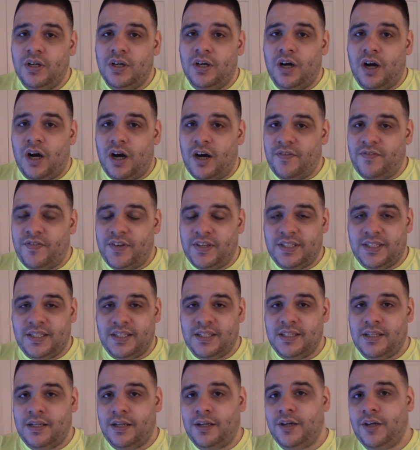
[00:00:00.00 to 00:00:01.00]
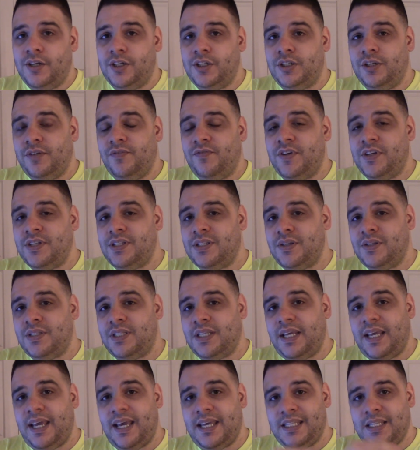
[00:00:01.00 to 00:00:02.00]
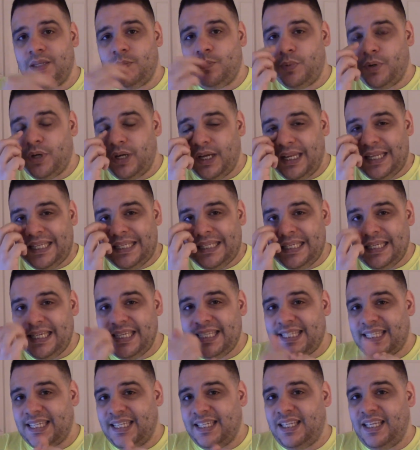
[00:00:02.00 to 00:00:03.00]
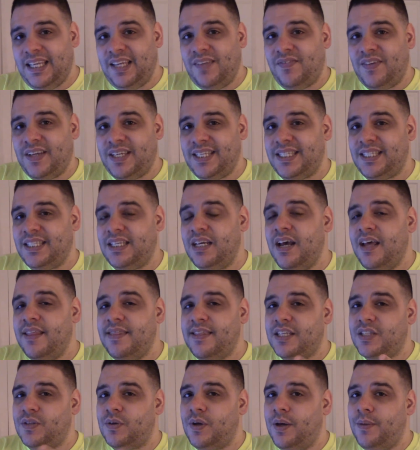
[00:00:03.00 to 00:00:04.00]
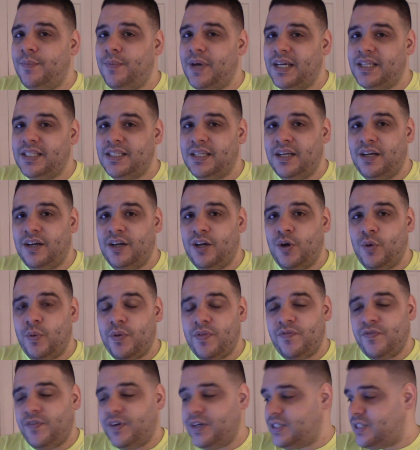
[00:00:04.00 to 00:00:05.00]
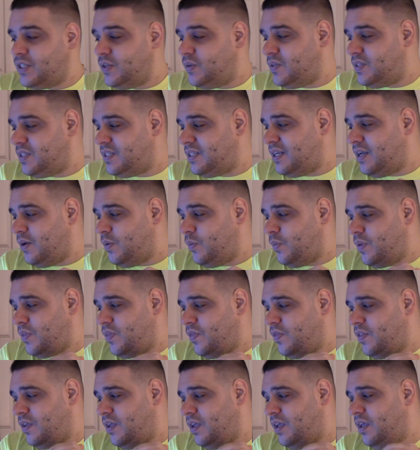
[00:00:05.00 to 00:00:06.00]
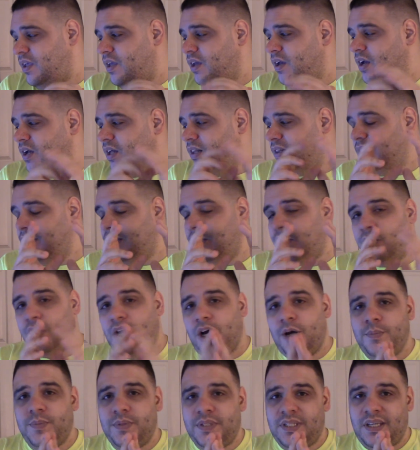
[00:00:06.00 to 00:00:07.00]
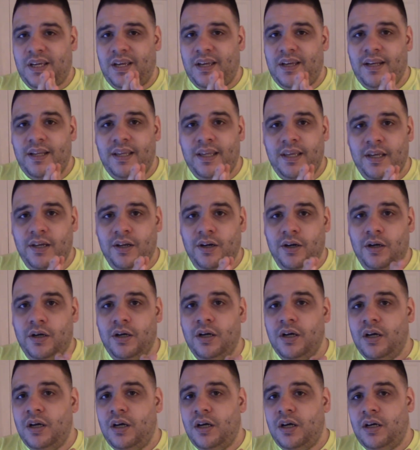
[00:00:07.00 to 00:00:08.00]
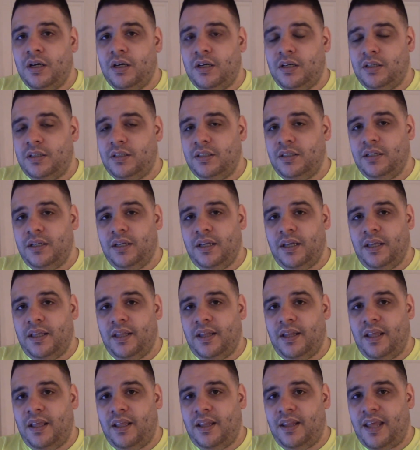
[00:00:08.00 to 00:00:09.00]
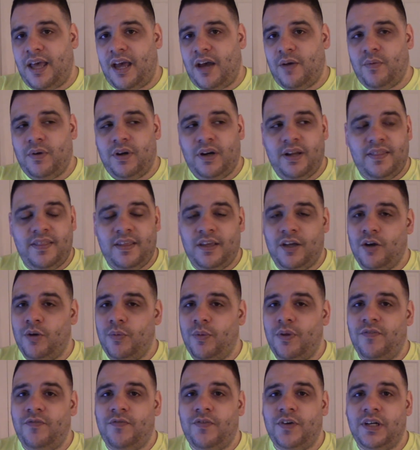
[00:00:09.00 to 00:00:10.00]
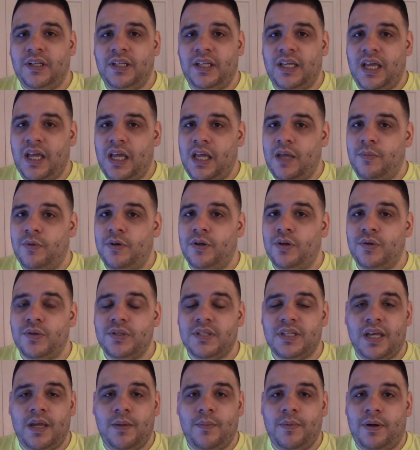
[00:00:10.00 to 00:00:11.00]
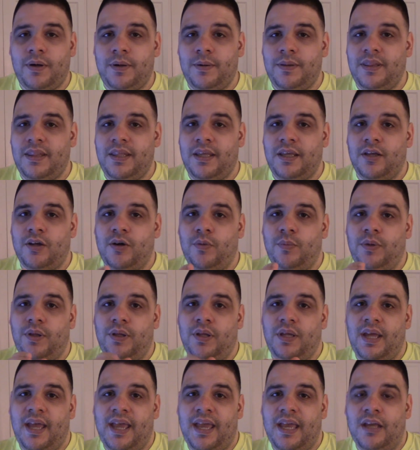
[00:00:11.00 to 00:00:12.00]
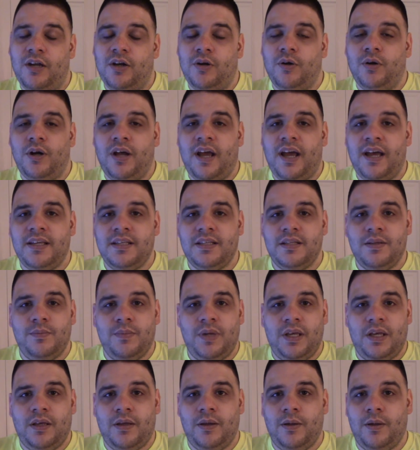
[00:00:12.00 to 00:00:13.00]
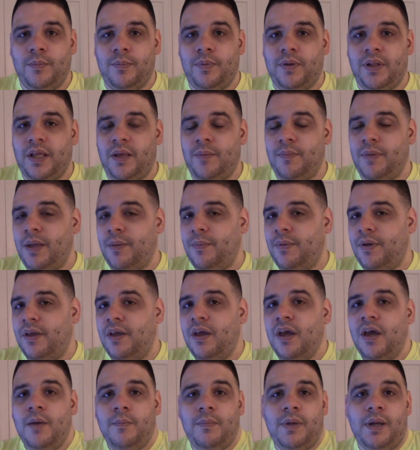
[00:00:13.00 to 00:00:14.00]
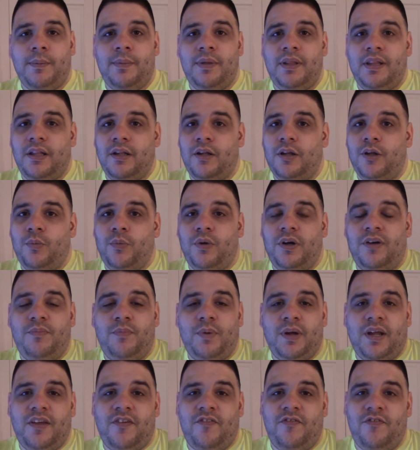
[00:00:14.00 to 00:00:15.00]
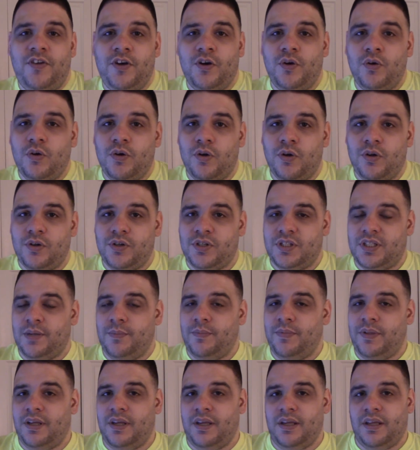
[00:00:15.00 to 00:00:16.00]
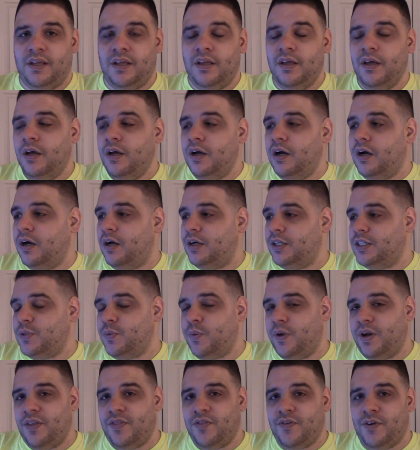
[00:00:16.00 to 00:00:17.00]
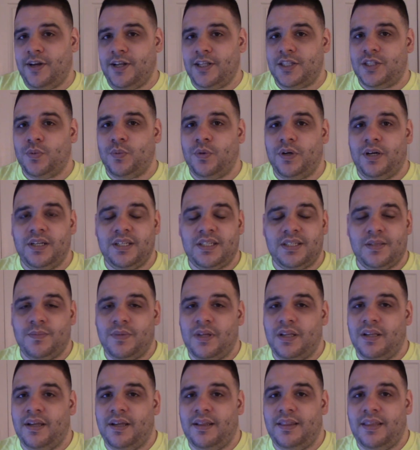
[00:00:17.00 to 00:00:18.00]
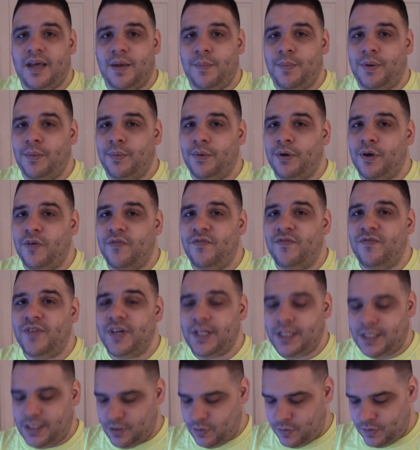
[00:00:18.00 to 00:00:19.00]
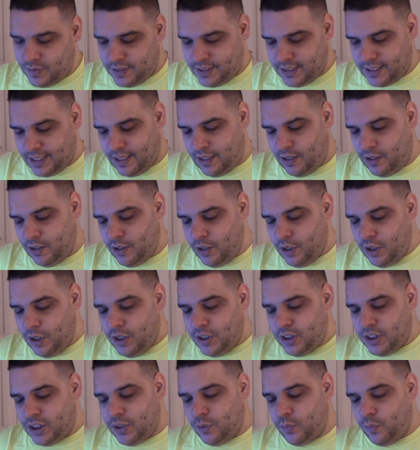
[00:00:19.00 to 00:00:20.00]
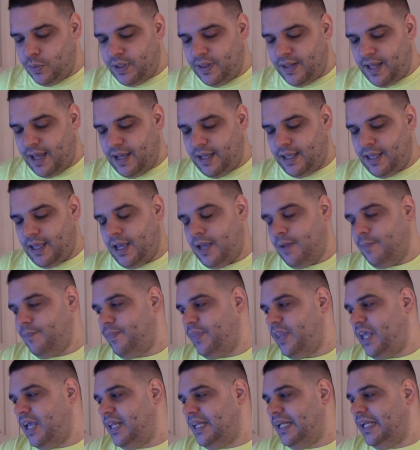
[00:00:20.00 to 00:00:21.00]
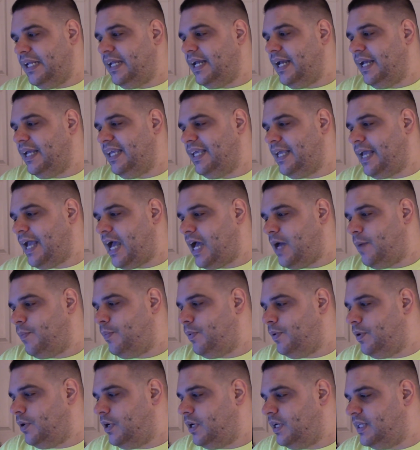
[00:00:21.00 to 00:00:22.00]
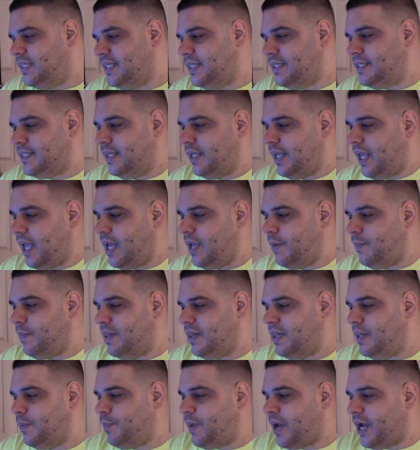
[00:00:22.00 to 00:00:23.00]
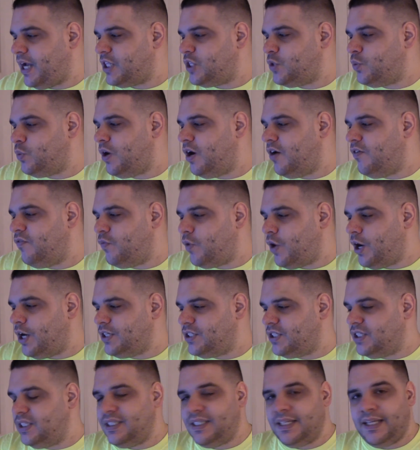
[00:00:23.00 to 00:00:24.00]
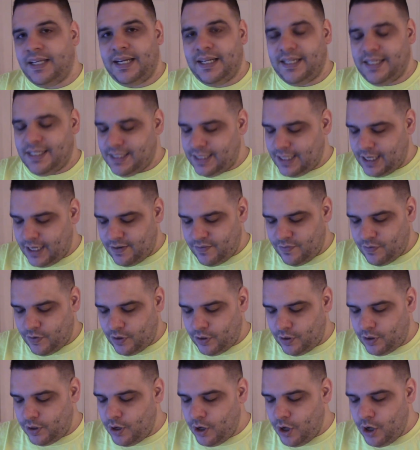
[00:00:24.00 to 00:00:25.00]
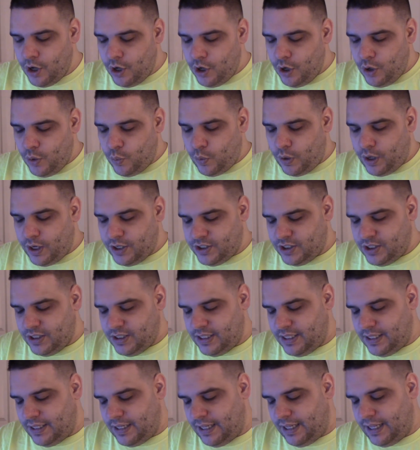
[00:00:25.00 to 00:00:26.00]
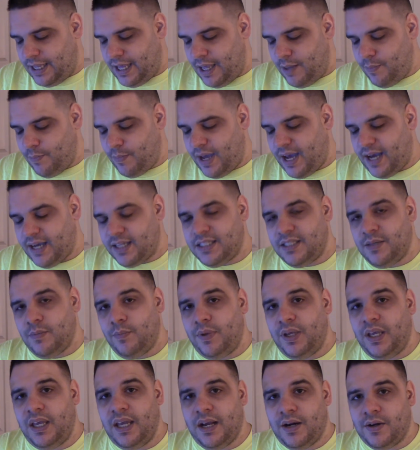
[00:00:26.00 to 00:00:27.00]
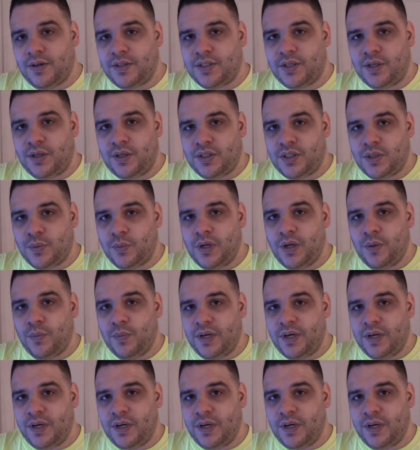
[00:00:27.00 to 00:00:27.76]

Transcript: offenses in the country. Fresno State has a pretty decent defense. That's why I'm actually going to go with Fresno State with the little upset here uh, in, in that one. I think it'll be fun game, close game, but I think it'll be Haener making play. Maybe, maybe they only win by a field goal or something uh, 23 to 20, something like that. But I'm going to go Fresno State to win that game. Ending nightcap, a decent game in the Pac-12, Washington and Stanford. Washington, they came back to beat Arizona 21